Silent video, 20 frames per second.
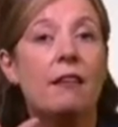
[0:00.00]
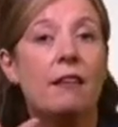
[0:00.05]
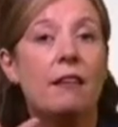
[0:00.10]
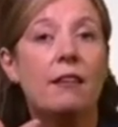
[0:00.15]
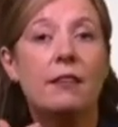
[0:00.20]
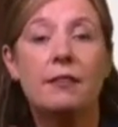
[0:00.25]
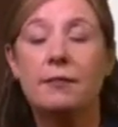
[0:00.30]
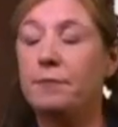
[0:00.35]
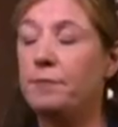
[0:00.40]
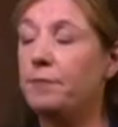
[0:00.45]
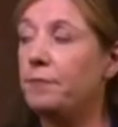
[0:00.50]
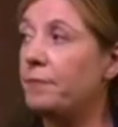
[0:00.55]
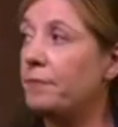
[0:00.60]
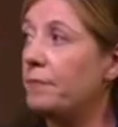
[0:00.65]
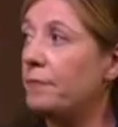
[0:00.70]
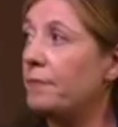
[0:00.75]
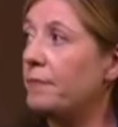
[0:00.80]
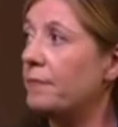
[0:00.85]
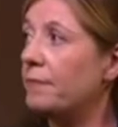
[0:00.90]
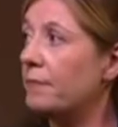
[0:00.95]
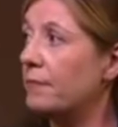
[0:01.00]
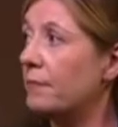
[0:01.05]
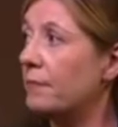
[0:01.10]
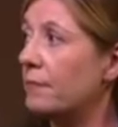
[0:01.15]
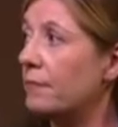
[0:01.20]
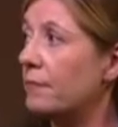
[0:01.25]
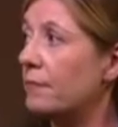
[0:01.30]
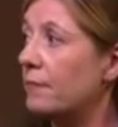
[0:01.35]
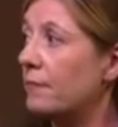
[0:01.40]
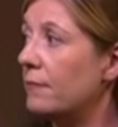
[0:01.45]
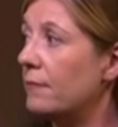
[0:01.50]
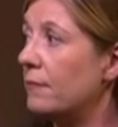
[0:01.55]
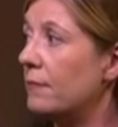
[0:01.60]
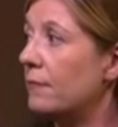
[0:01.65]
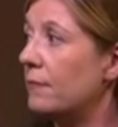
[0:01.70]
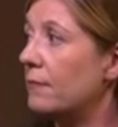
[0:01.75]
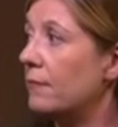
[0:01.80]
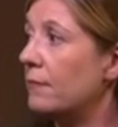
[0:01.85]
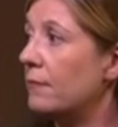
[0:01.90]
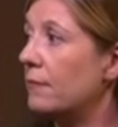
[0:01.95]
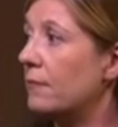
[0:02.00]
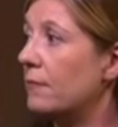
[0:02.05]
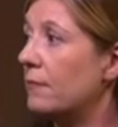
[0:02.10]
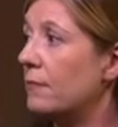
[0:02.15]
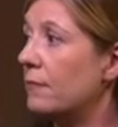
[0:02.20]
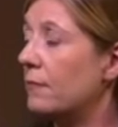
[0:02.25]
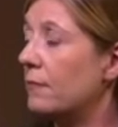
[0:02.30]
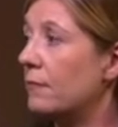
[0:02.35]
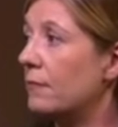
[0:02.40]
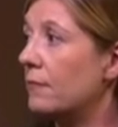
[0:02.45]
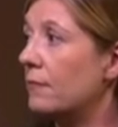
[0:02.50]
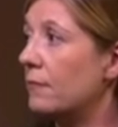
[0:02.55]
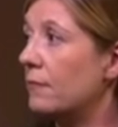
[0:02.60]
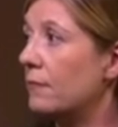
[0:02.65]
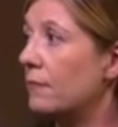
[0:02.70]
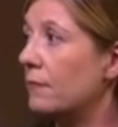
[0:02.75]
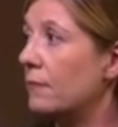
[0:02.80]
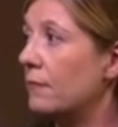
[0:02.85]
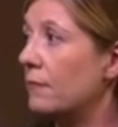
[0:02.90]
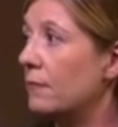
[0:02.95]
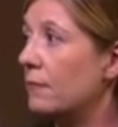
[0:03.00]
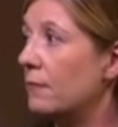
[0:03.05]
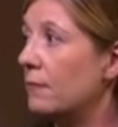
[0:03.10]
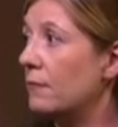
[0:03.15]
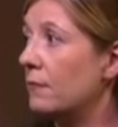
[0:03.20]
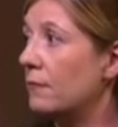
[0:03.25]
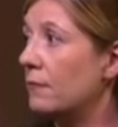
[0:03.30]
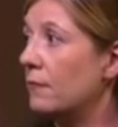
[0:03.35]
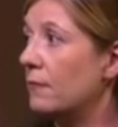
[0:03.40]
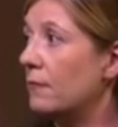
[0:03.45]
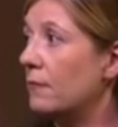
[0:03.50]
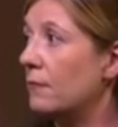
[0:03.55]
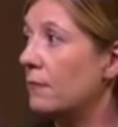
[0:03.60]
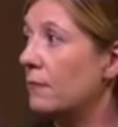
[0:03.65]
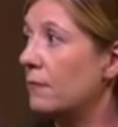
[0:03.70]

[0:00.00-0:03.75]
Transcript: No words are spoken by the person on screen.